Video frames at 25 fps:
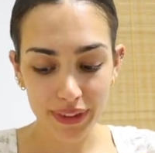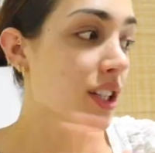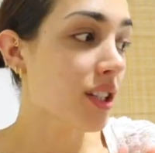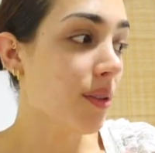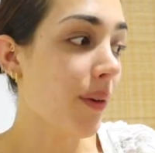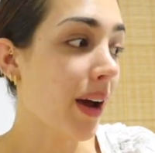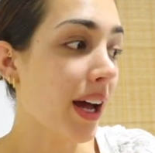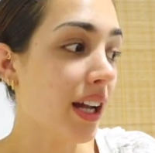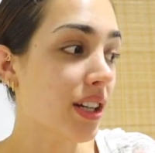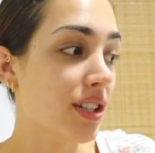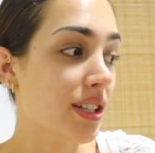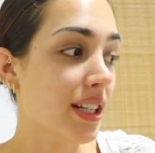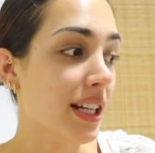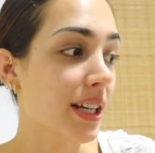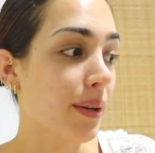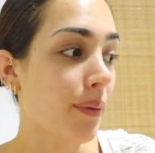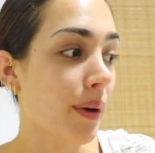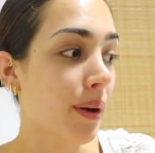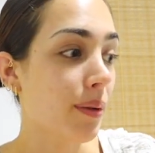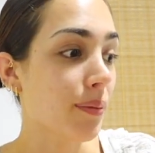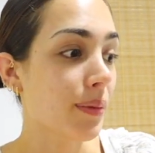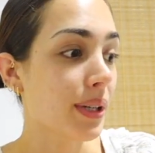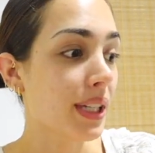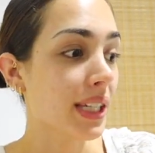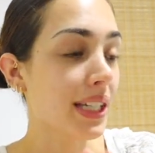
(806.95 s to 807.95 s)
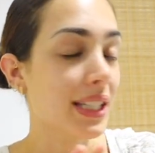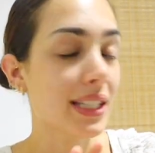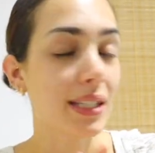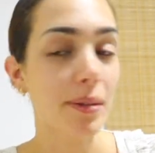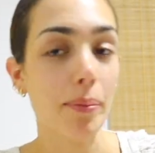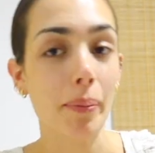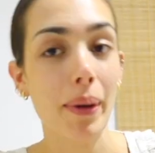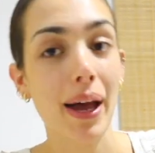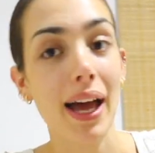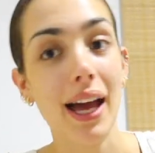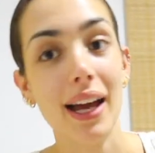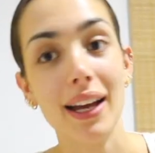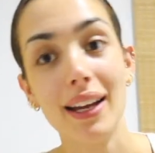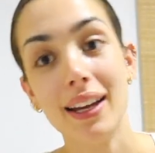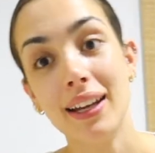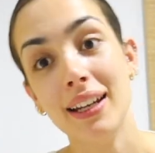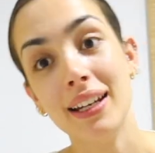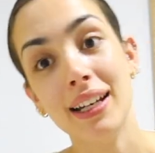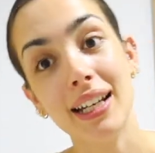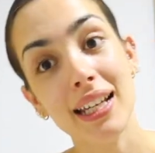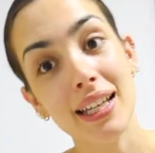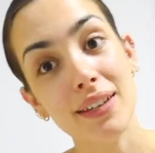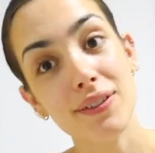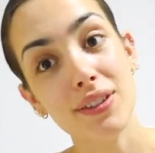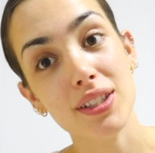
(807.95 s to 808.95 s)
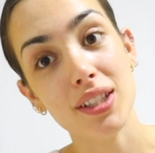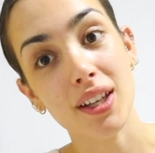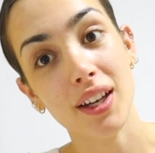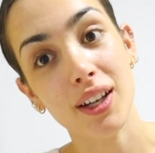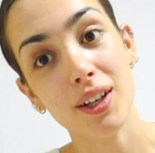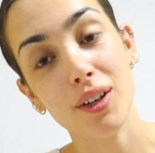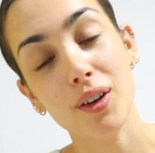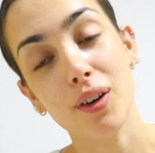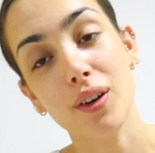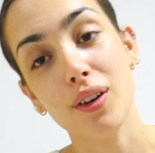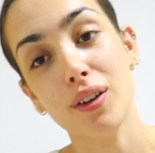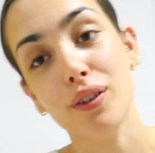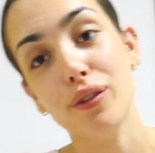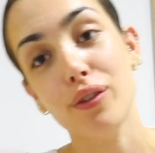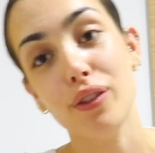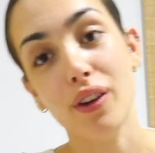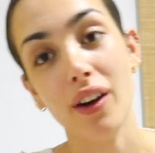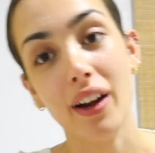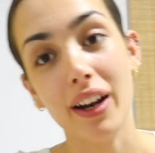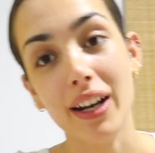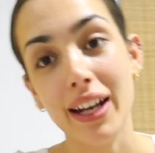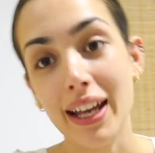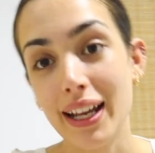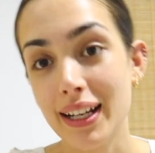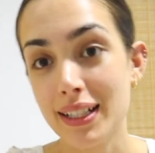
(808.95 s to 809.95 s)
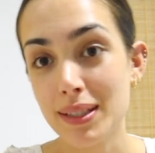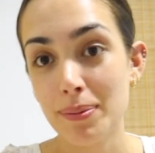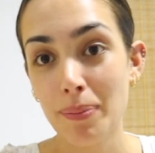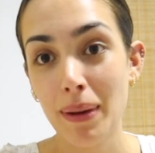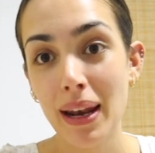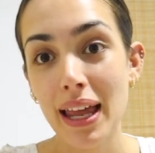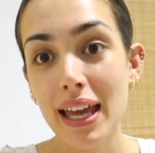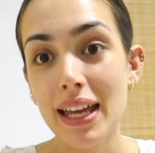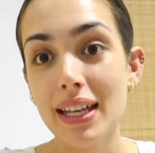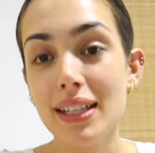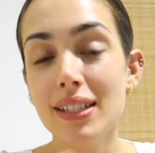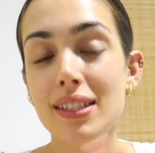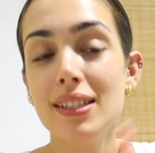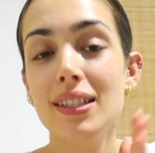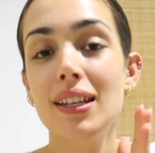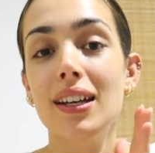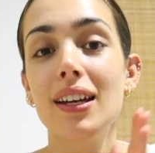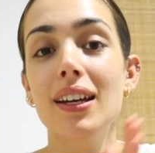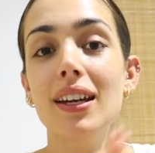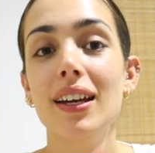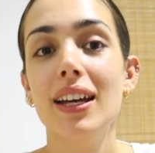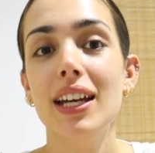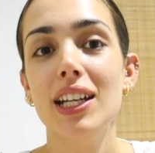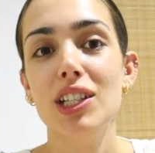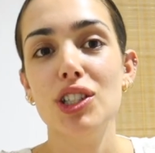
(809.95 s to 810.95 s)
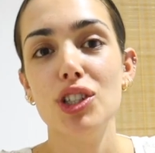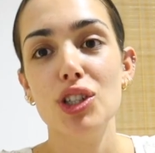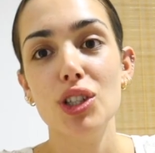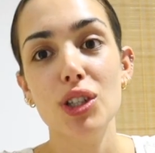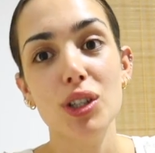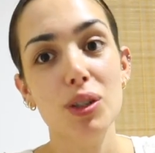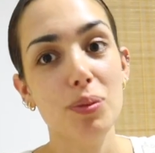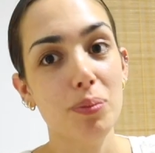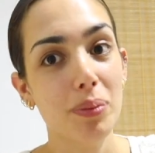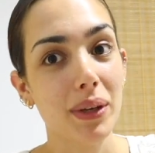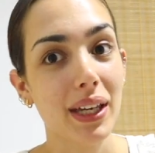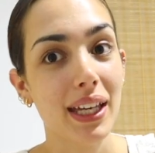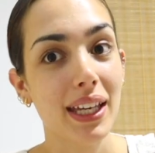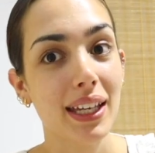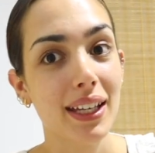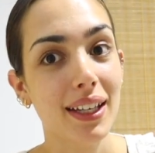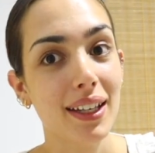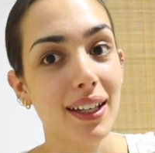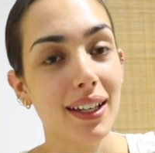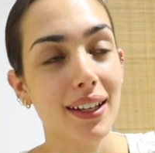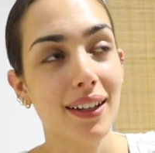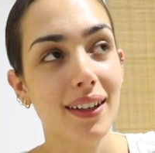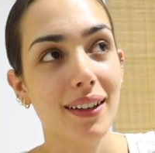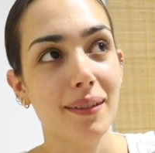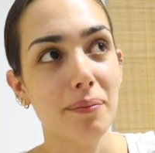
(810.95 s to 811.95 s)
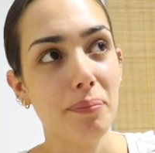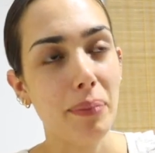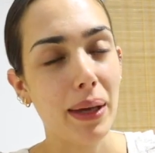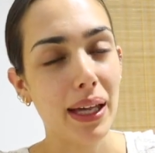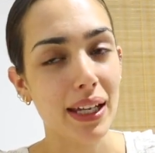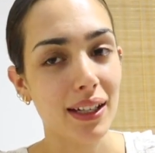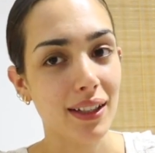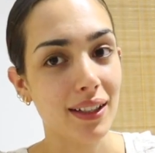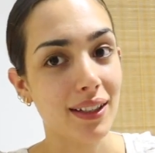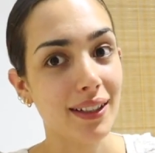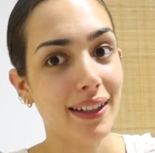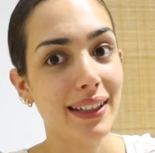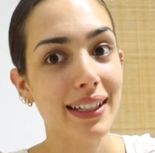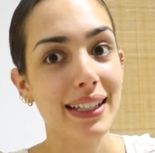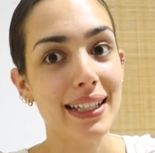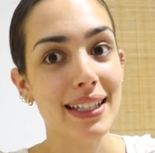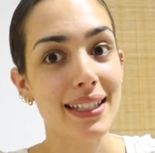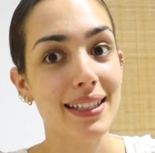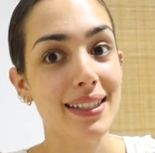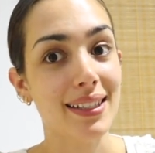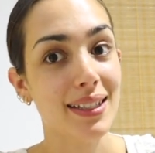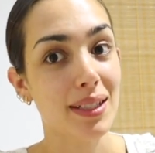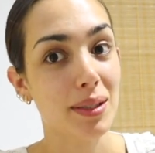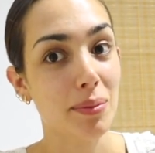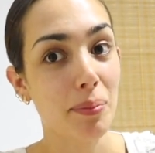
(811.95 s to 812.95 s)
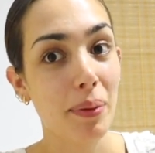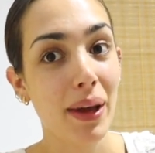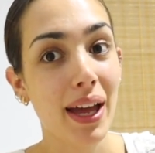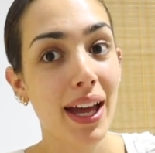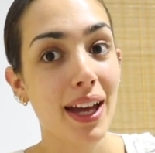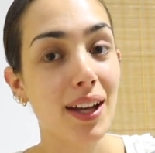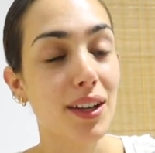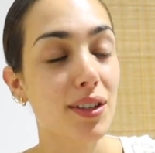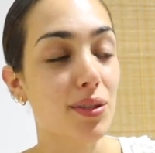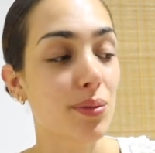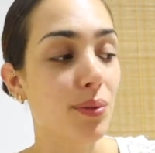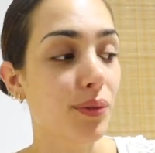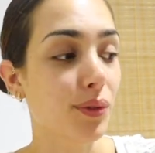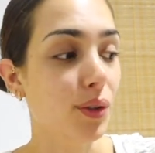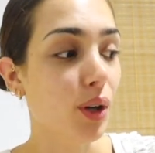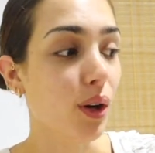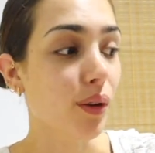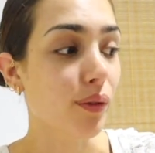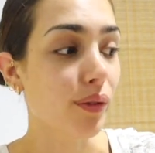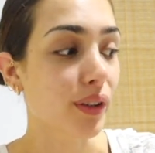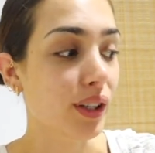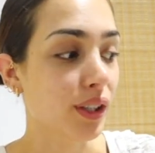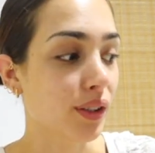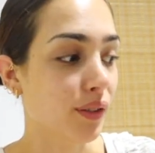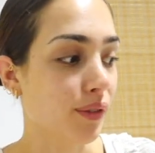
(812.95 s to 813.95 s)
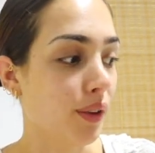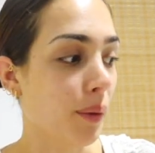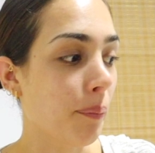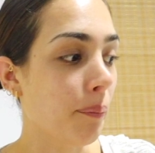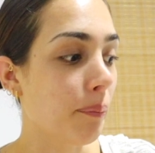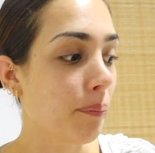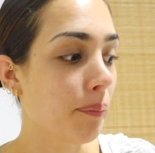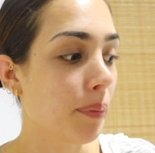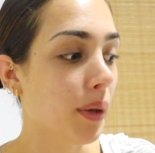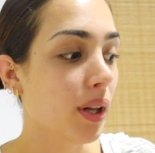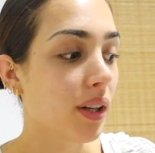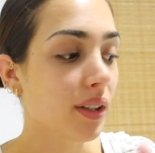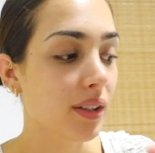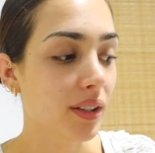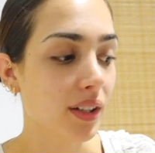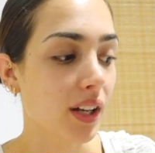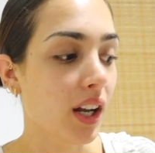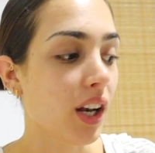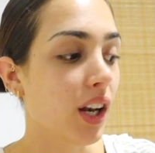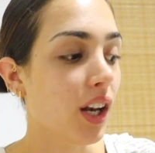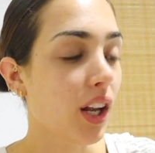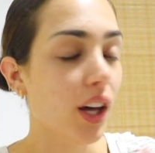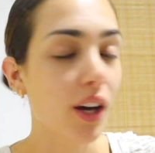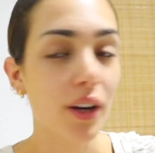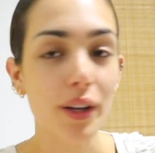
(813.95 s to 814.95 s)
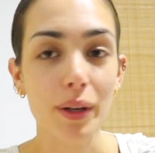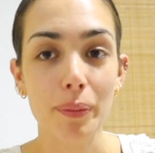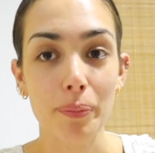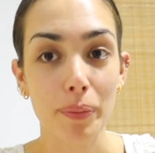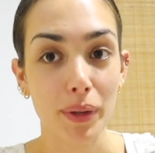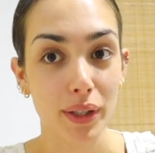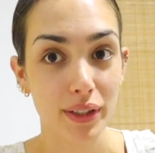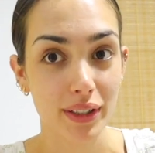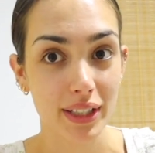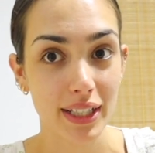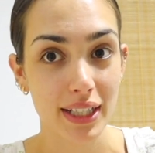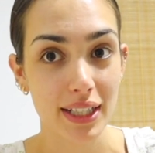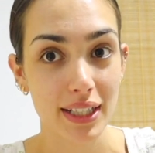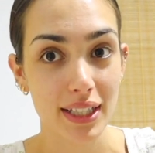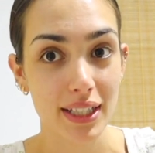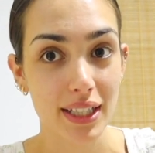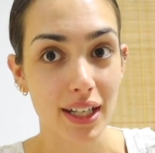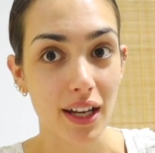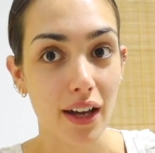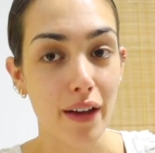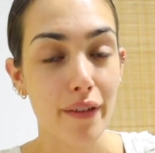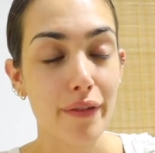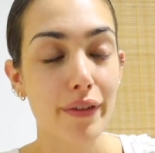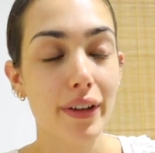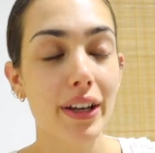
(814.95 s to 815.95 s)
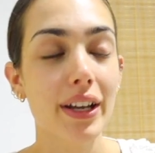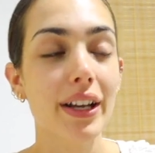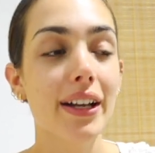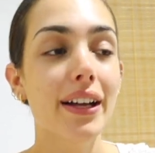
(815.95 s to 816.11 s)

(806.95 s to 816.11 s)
So actually, when we need to pack and leave Saigon for our next place, it should be better and easier to pack, because we've got rid of a load of bulky stuff.